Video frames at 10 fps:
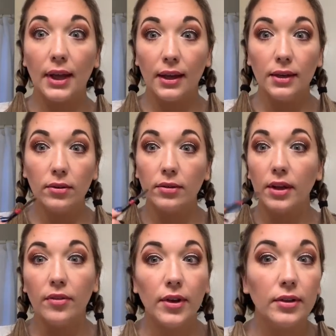And it'll
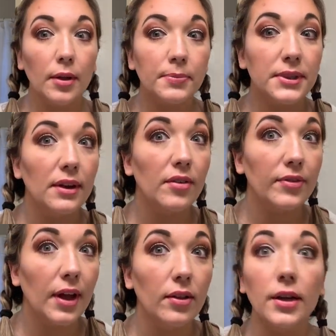give your lips enough
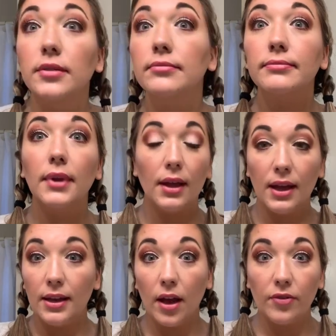color.
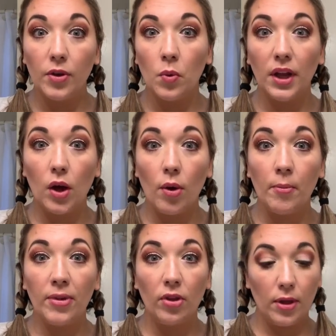Now, if you want to go in
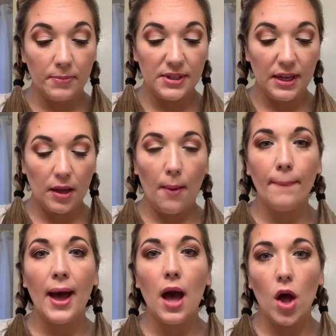with a lipstick,
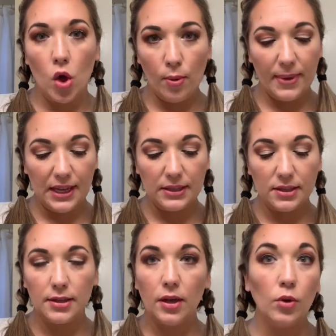by all
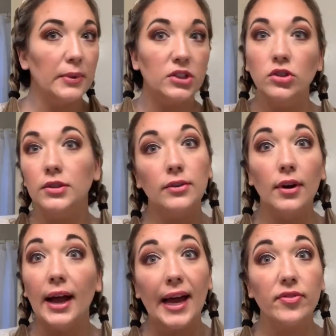means do, but you do
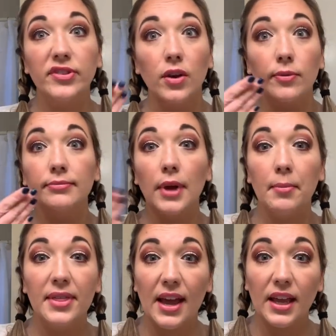not have to. I
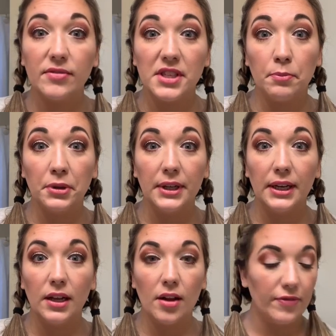mean, that gives it
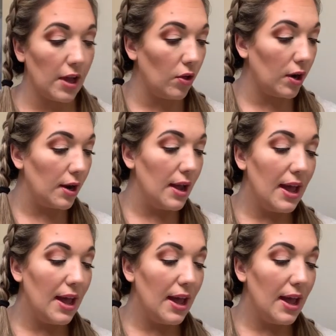plenty enough color.